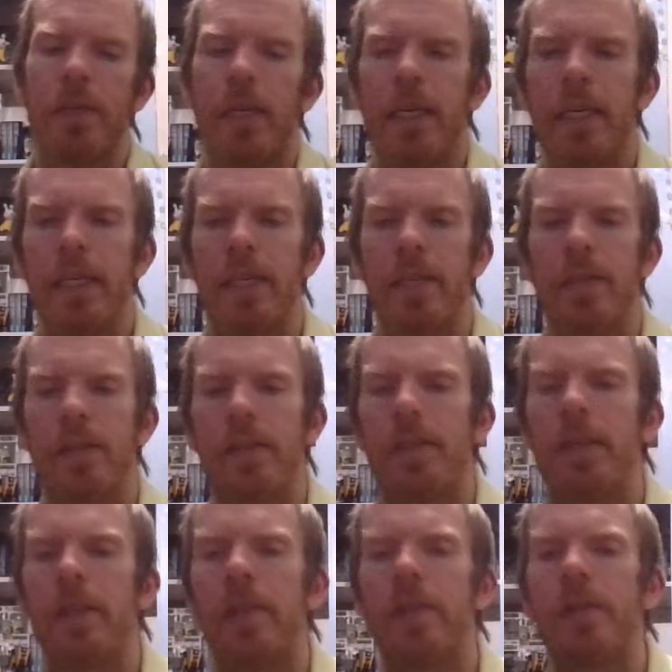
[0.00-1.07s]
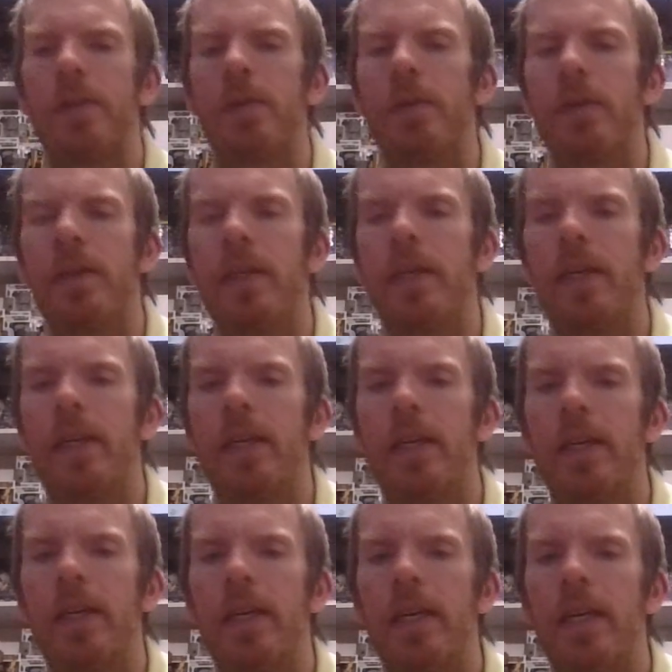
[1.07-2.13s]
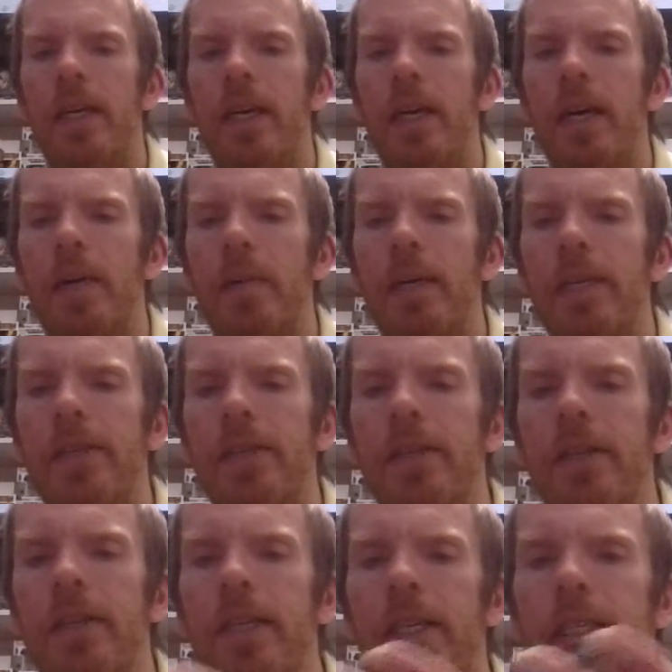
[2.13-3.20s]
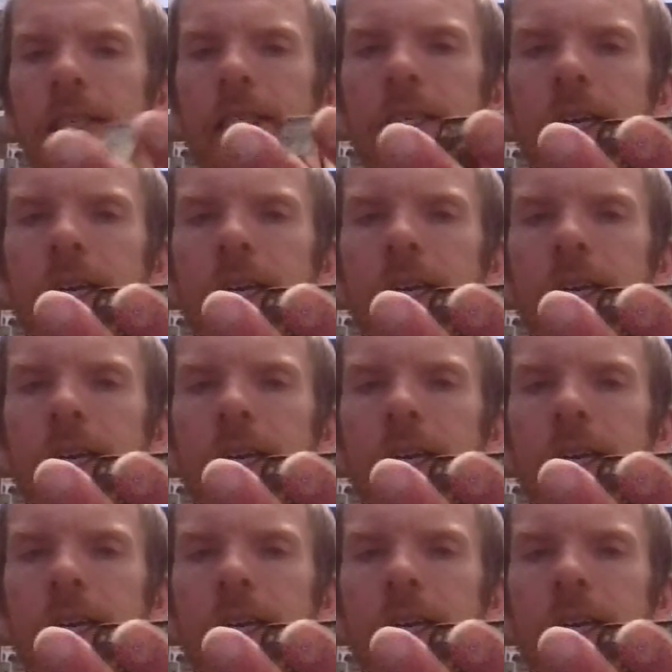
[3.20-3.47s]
night. So I started to